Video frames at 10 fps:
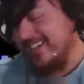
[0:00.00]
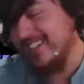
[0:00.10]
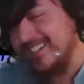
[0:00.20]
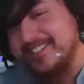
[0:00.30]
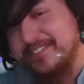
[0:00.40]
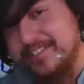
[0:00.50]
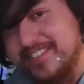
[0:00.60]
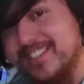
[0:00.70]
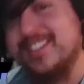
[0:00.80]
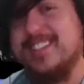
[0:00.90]
we said,
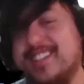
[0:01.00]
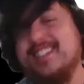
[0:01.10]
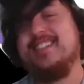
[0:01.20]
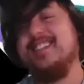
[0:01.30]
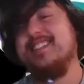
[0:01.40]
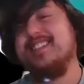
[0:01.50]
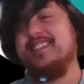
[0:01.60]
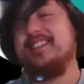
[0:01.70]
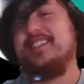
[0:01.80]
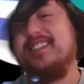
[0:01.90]
we want to show
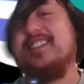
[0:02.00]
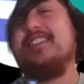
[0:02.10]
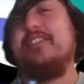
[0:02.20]
support any way we